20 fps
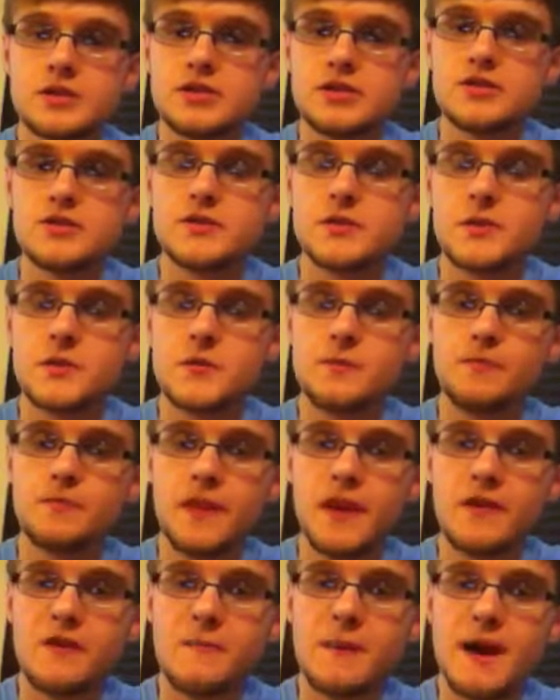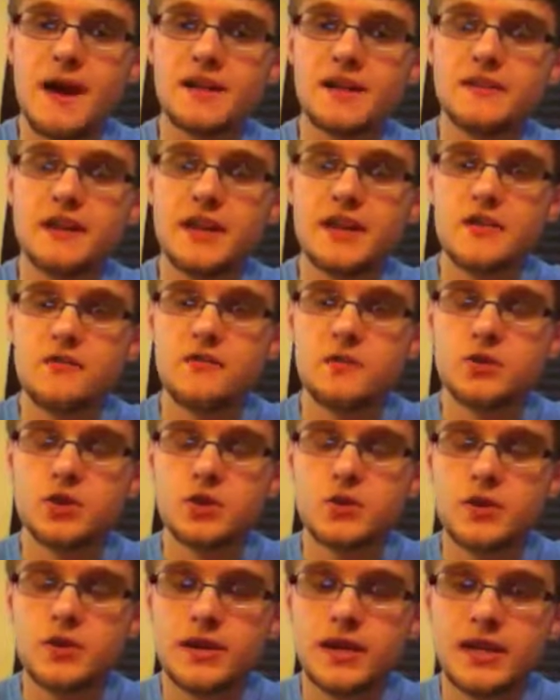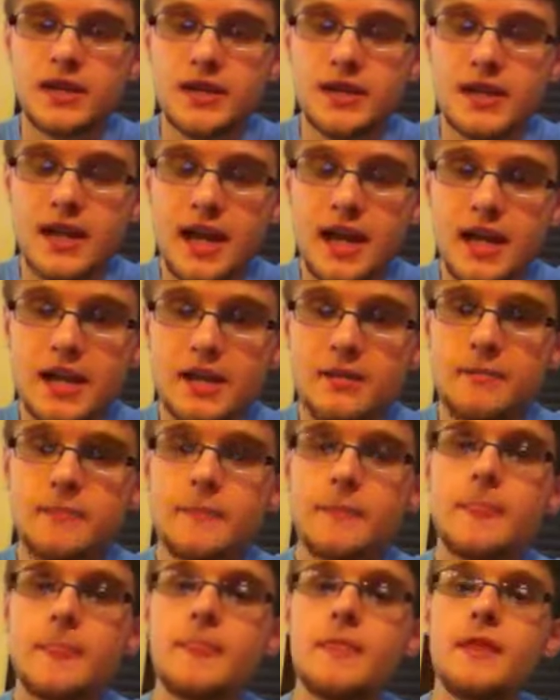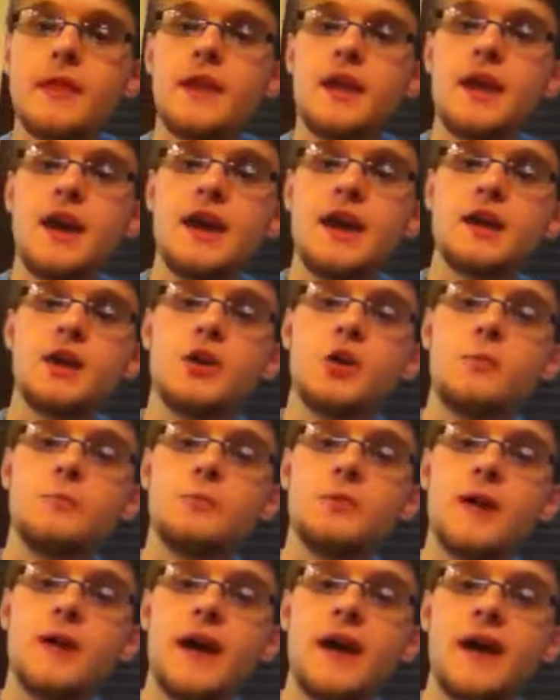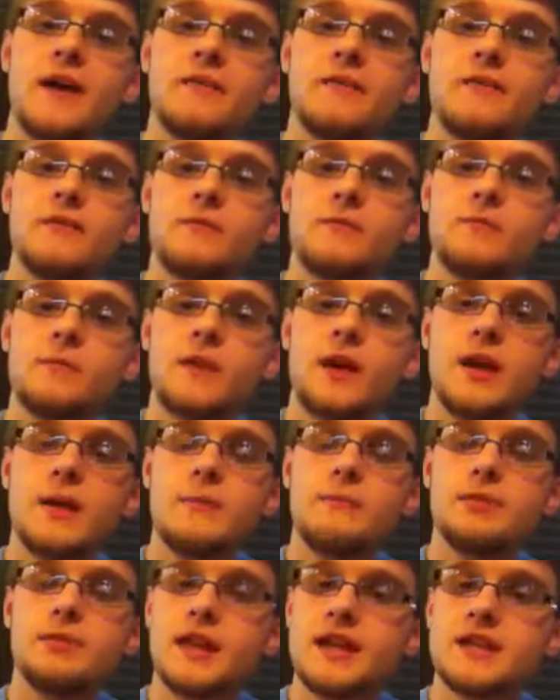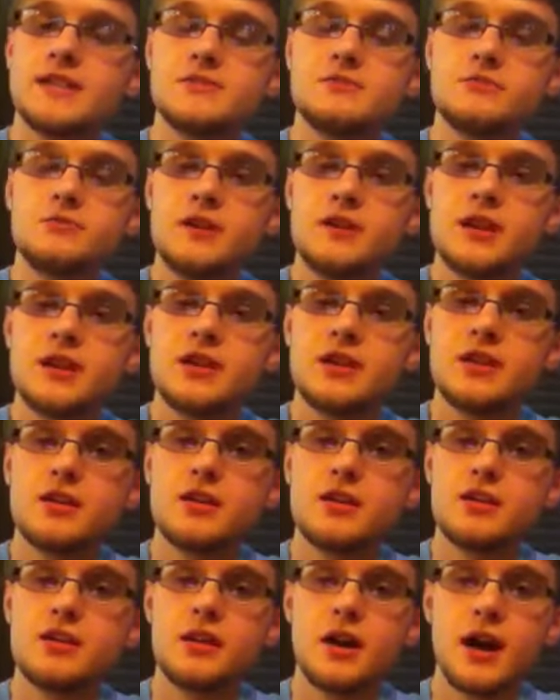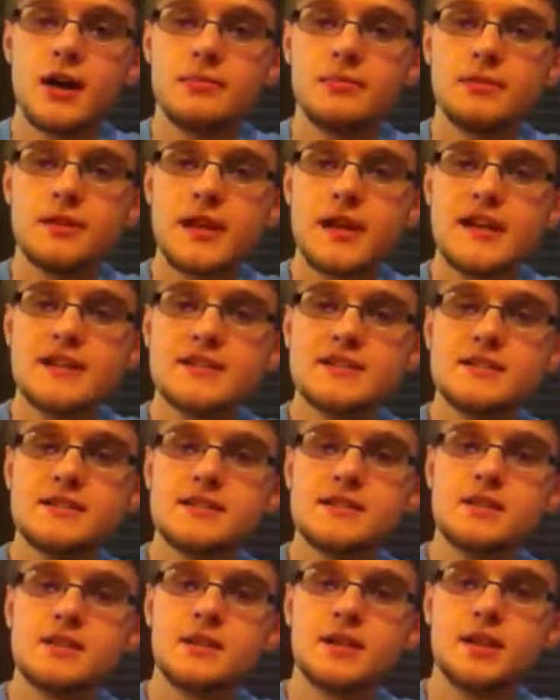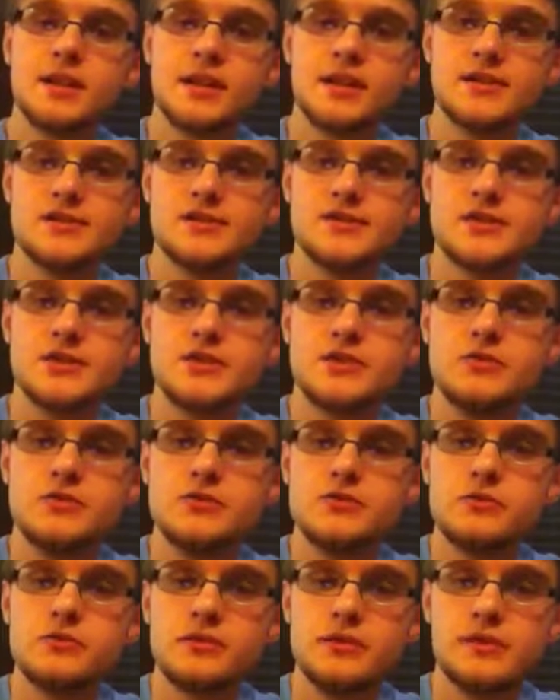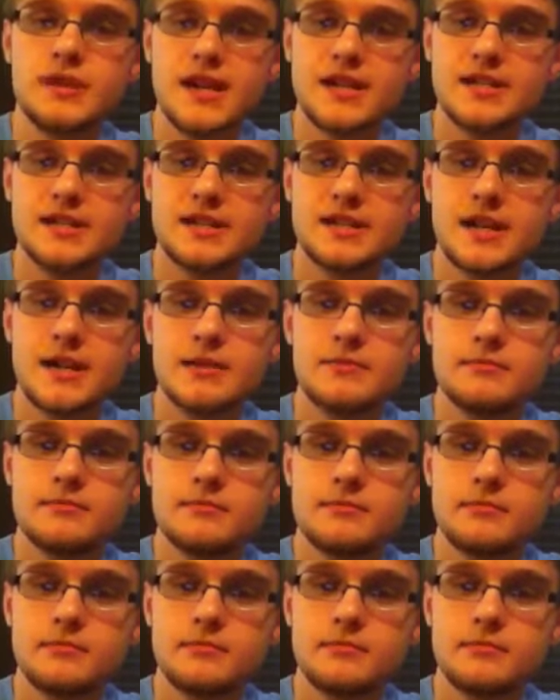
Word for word: So, everybody, thank you for tuning in today. And I hope you have a blessed week. God bless, and I'll see you next time.